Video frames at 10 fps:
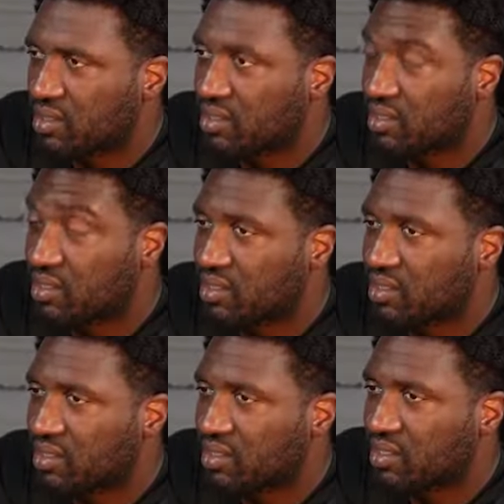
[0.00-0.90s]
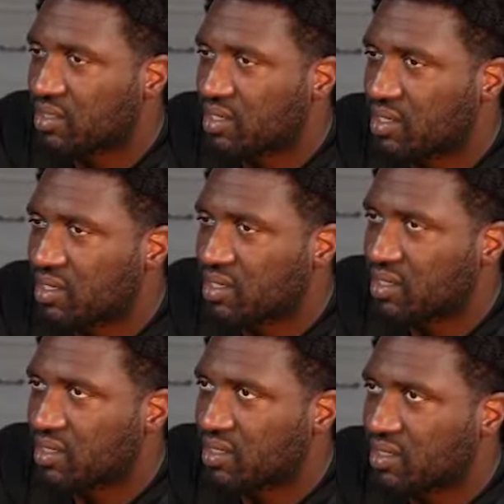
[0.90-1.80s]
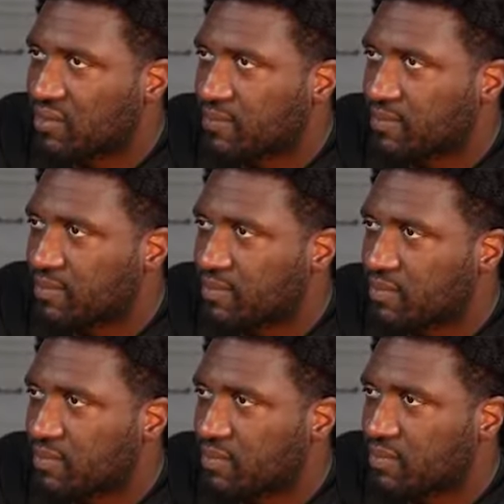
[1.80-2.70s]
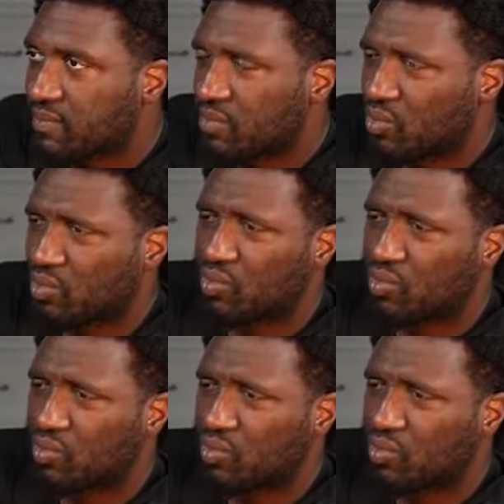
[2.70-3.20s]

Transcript: [no speech]